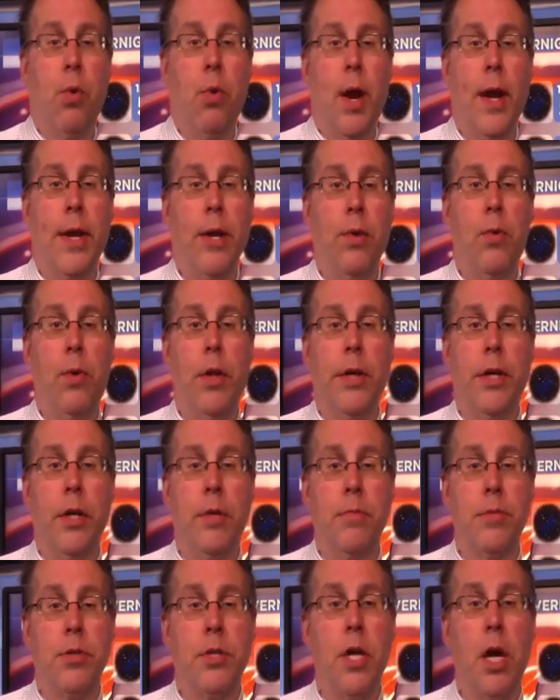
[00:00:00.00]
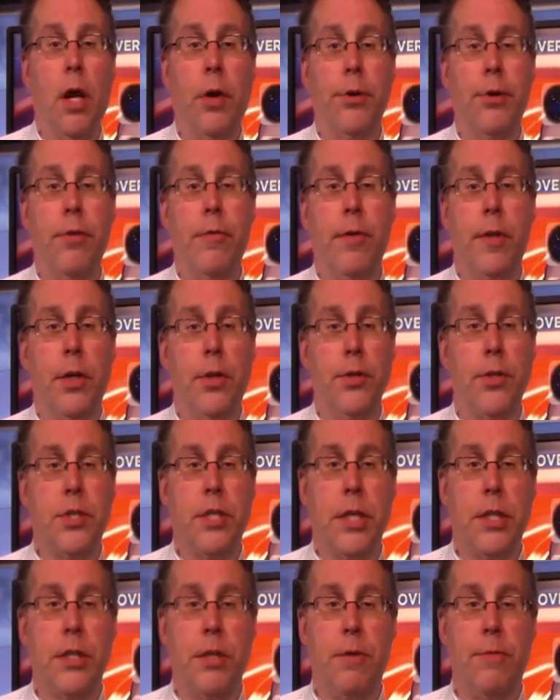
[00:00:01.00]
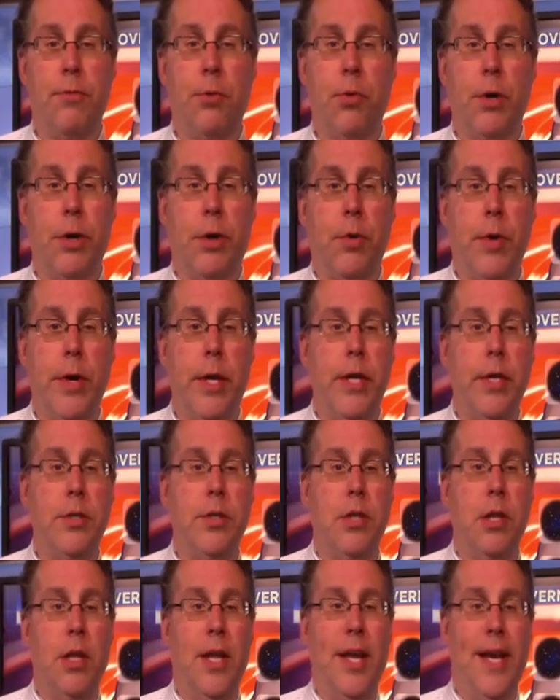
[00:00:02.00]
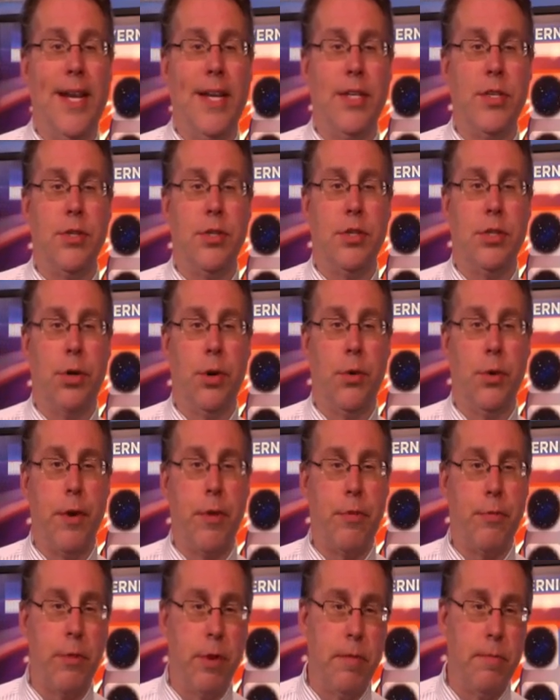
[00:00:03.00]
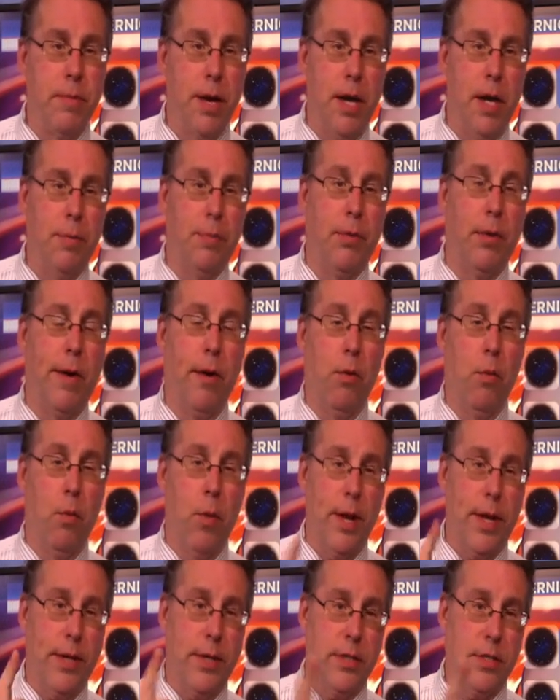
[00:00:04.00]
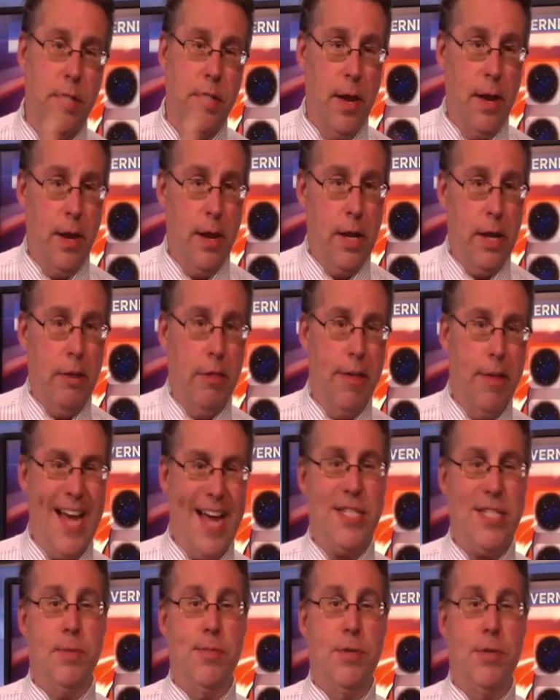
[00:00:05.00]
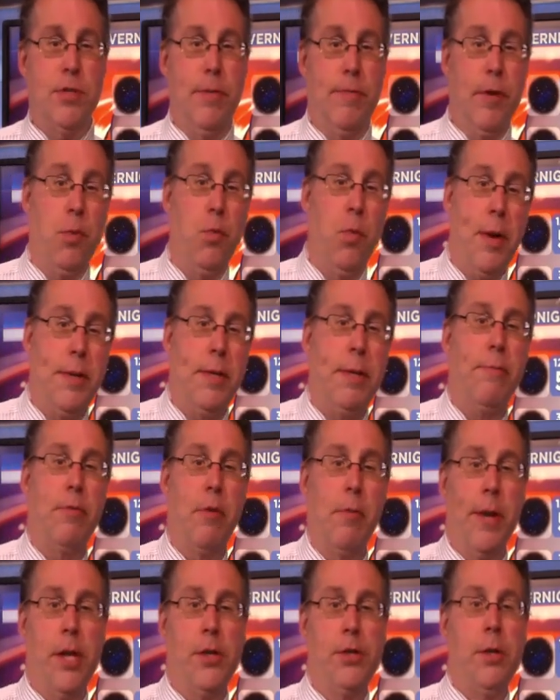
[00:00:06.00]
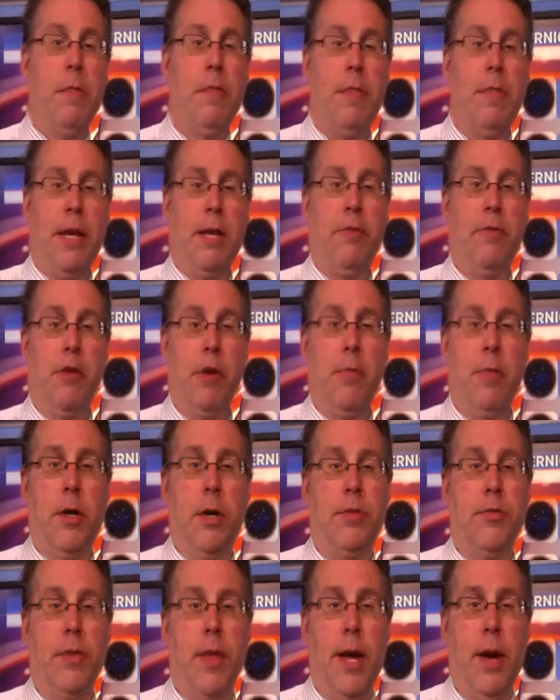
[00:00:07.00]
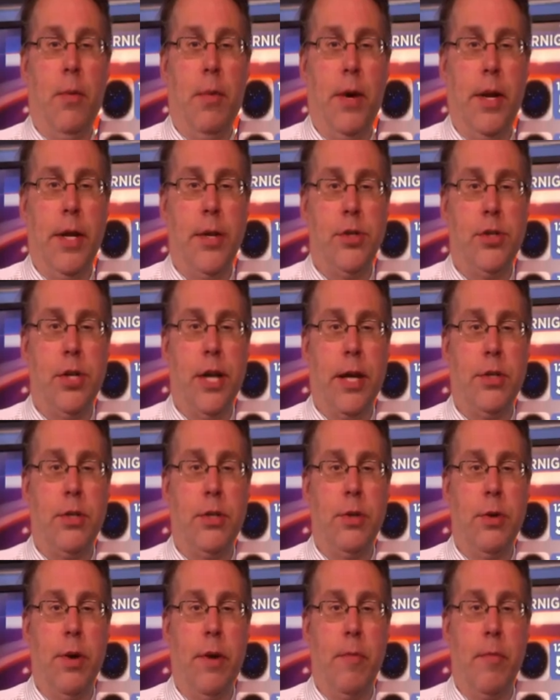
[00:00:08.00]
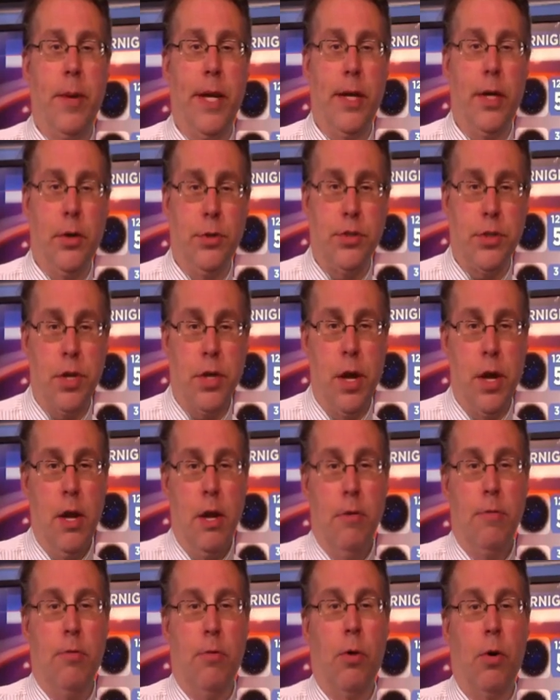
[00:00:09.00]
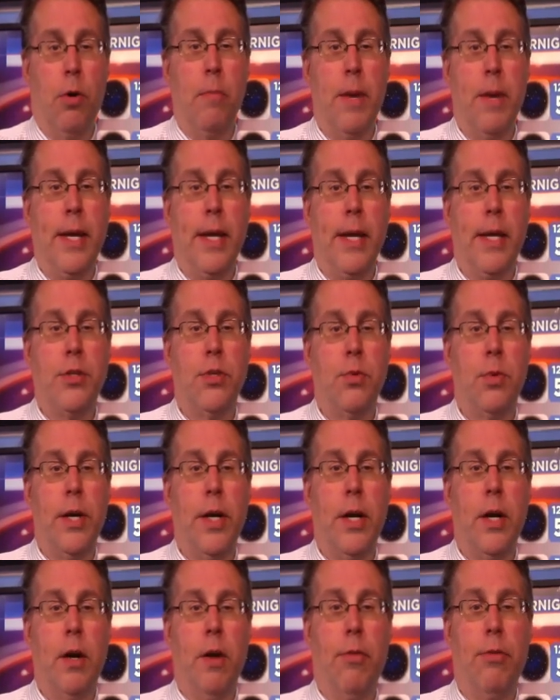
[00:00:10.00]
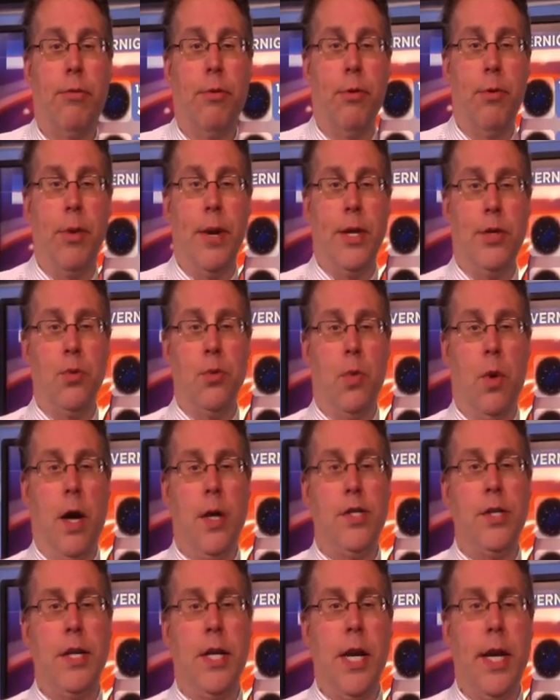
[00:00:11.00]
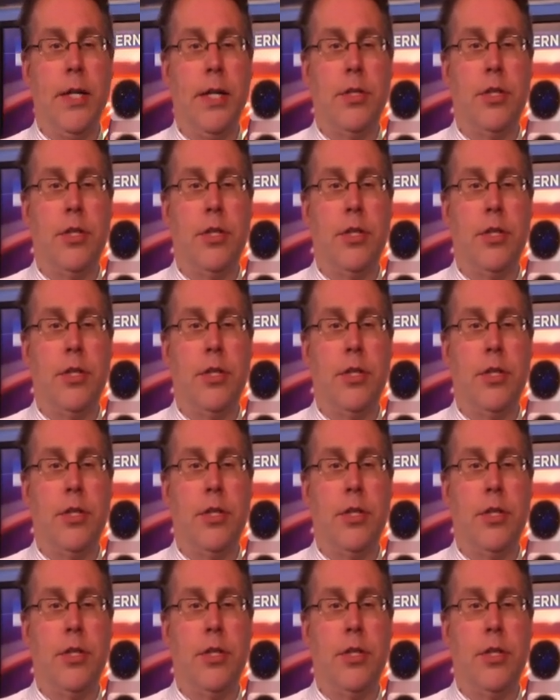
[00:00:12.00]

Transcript: Ronnie Williams, Collierville, 64 degrees, light 0 to 3 mile per hour winds. That's specific wind information. Thank you very much for that one, and check to everybody else for making its way on through into watching tonight.